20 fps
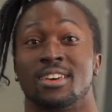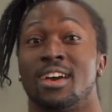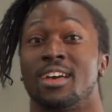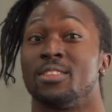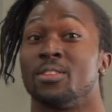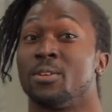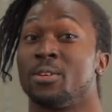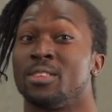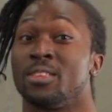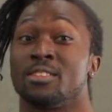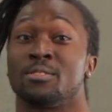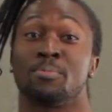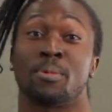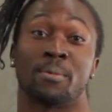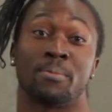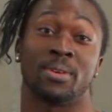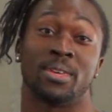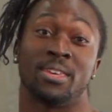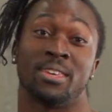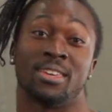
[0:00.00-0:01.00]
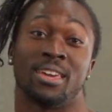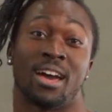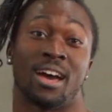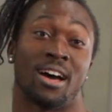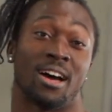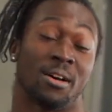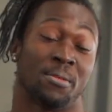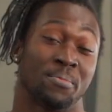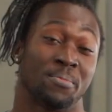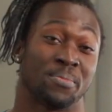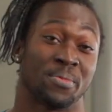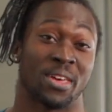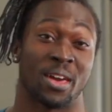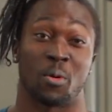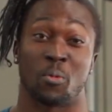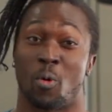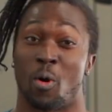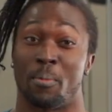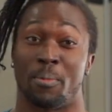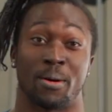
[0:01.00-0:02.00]
I know this might be a
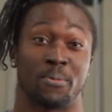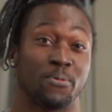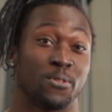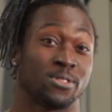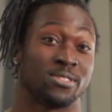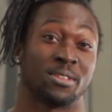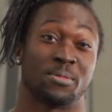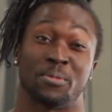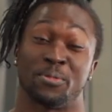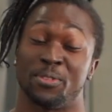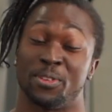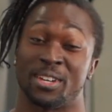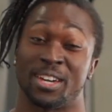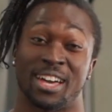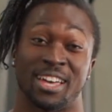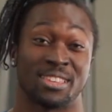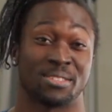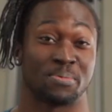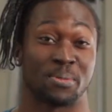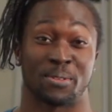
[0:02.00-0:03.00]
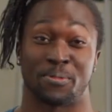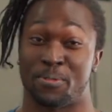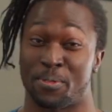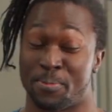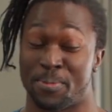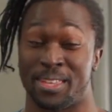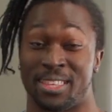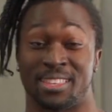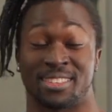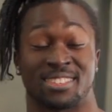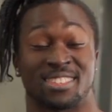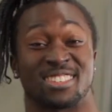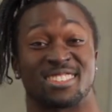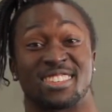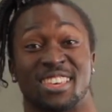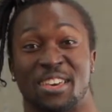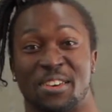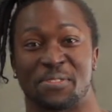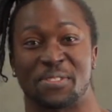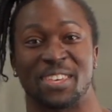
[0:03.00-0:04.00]
warm-up for some of you guys, but for me, this is
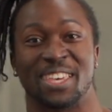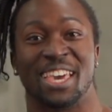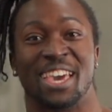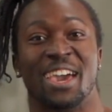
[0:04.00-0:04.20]
heavy.